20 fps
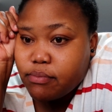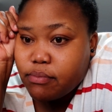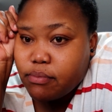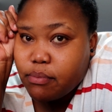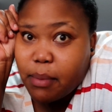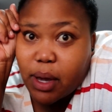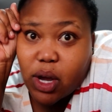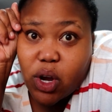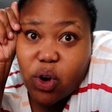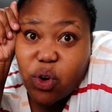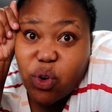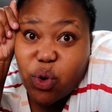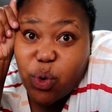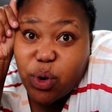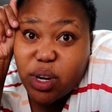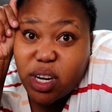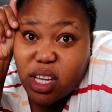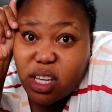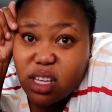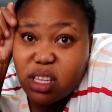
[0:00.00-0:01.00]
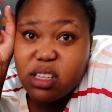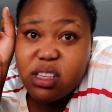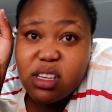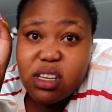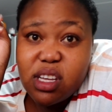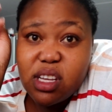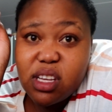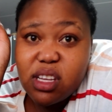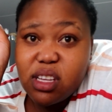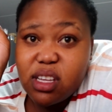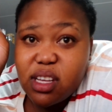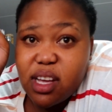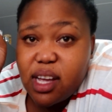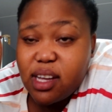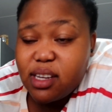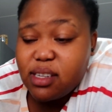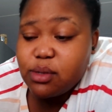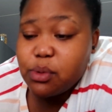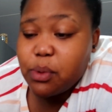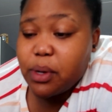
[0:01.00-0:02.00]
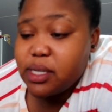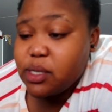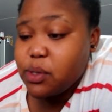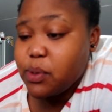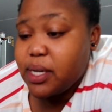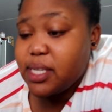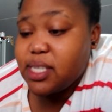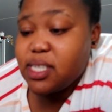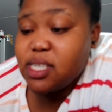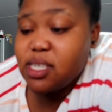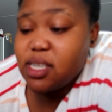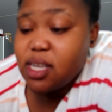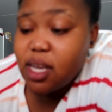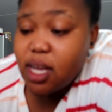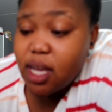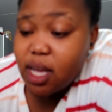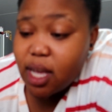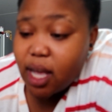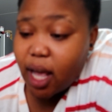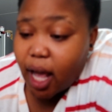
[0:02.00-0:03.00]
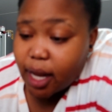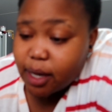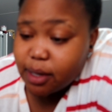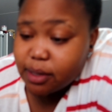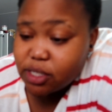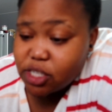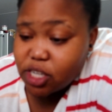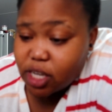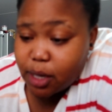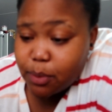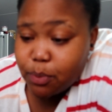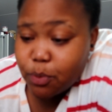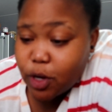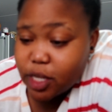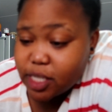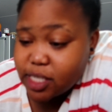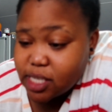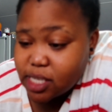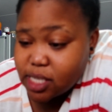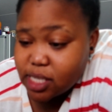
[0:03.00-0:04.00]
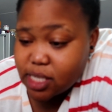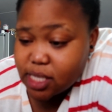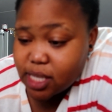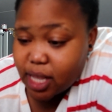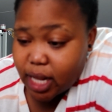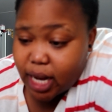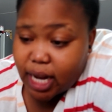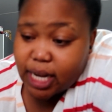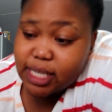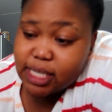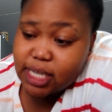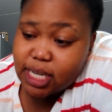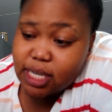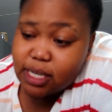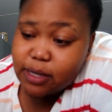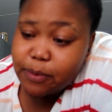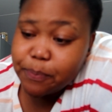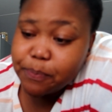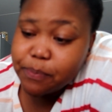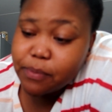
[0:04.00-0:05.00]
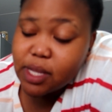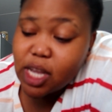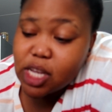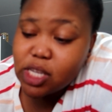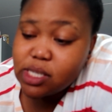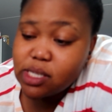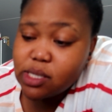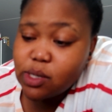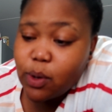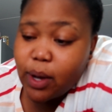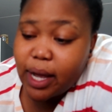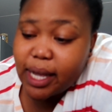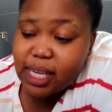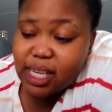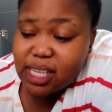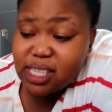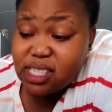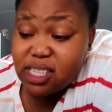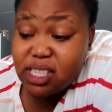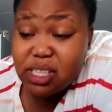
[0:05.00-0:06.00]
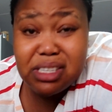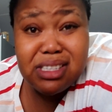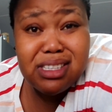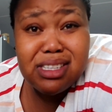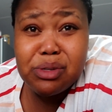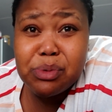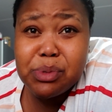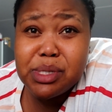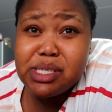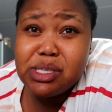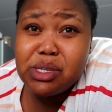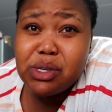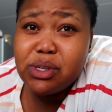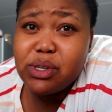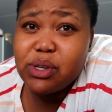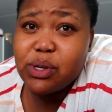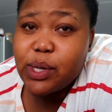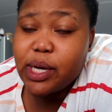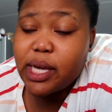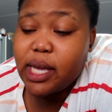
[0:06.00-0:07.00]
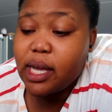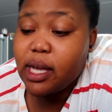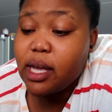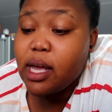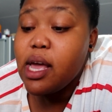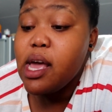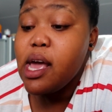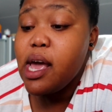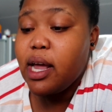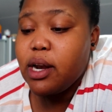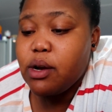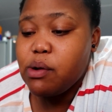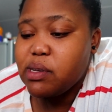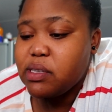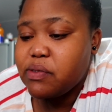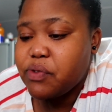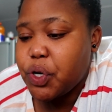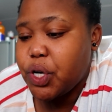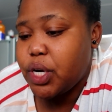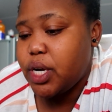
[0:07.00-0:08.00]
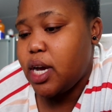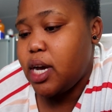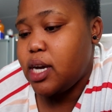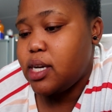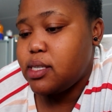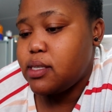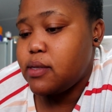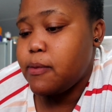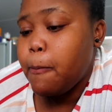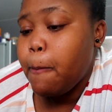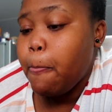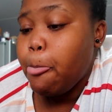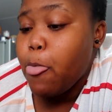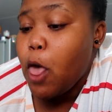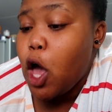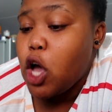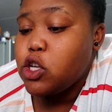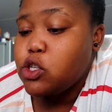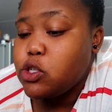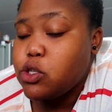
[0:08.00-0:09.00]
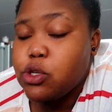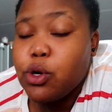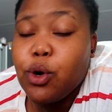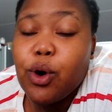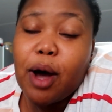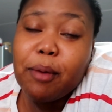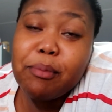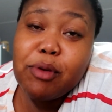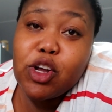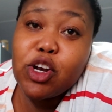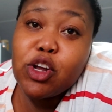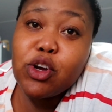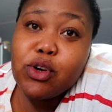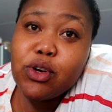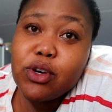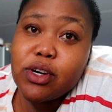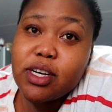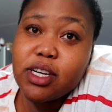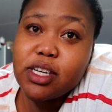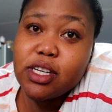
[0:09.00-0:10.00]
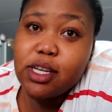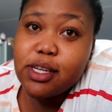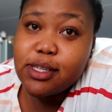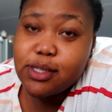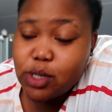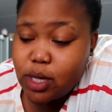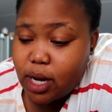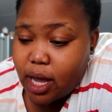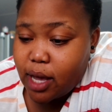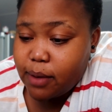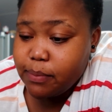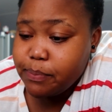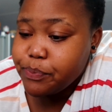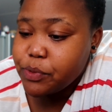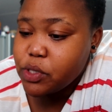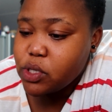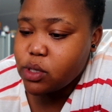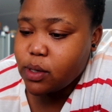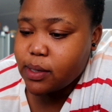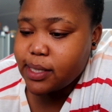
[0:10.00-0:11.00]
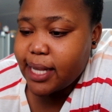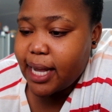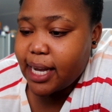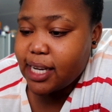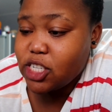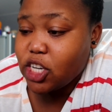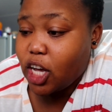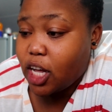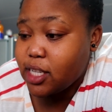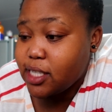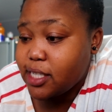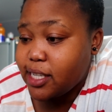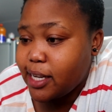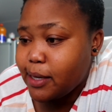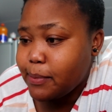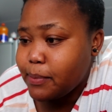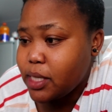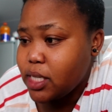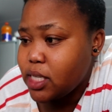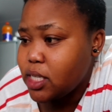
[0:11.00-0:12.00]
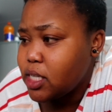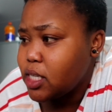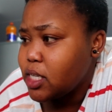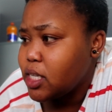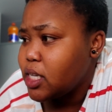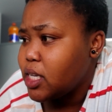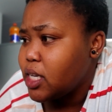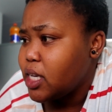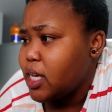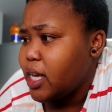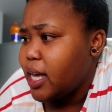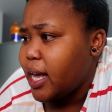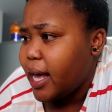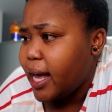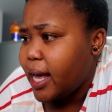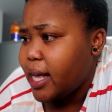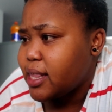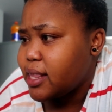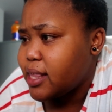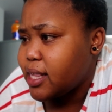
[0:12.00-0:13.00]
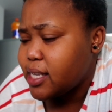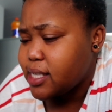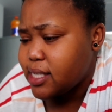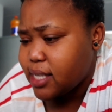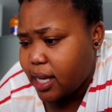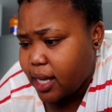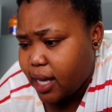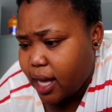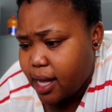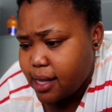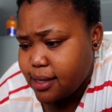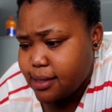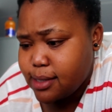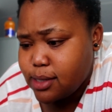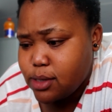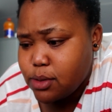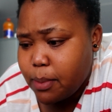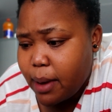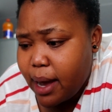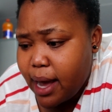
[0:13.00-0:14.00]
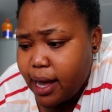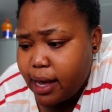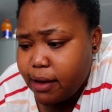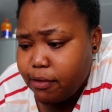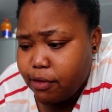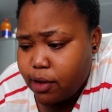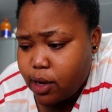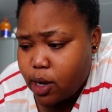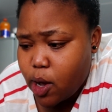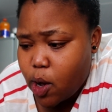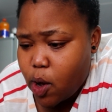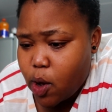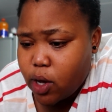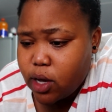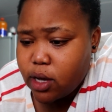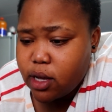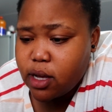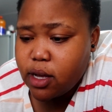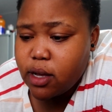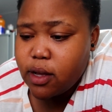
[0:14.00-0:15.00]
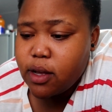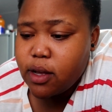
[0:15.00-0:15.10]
macaroni and what and chicken breasts that I did. So I guess it was good looking, and it was very nice. So I'm gonna cook today. So I was like, child, let me add this again to my vlog,